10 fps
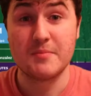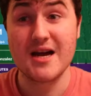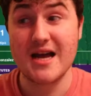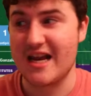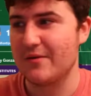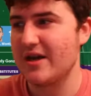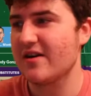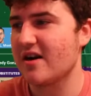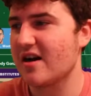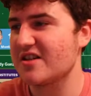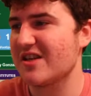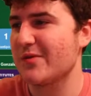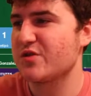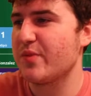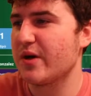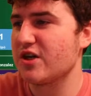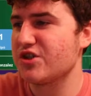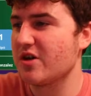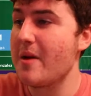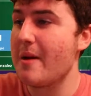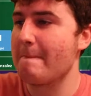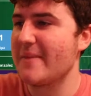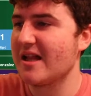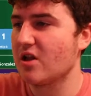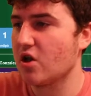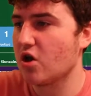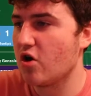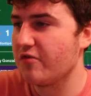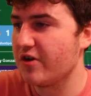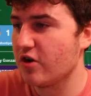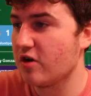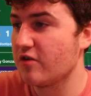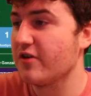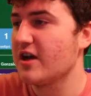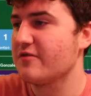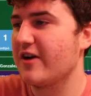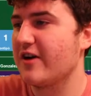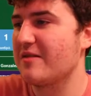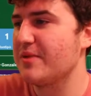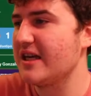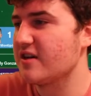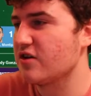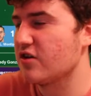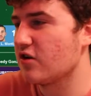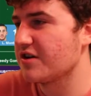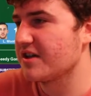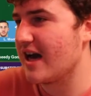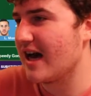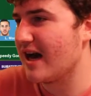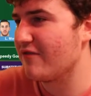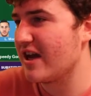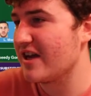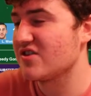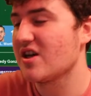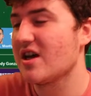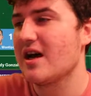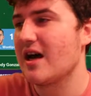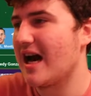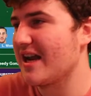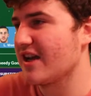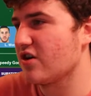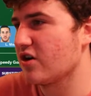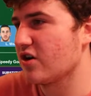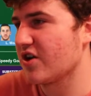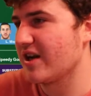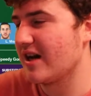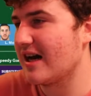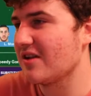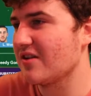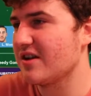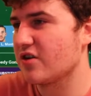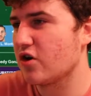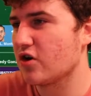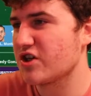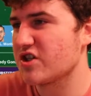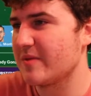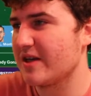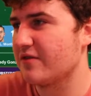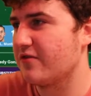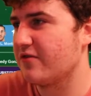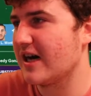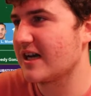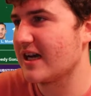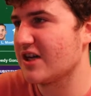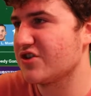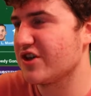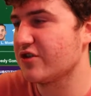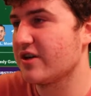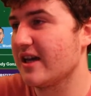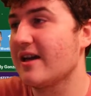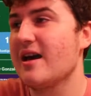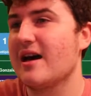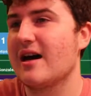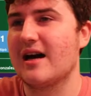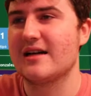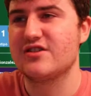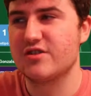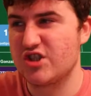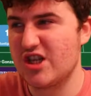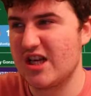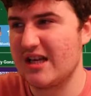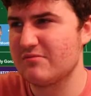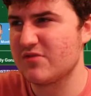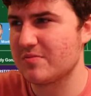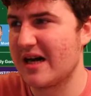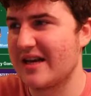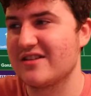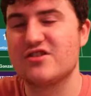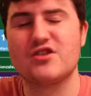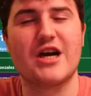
But anyway, the Hearts team is Burcham, Milovanov, Van Beek, Gordon, Haves, Harry Cochran, Allen, Connor Smith, Vaca, Traore, and James Marriott.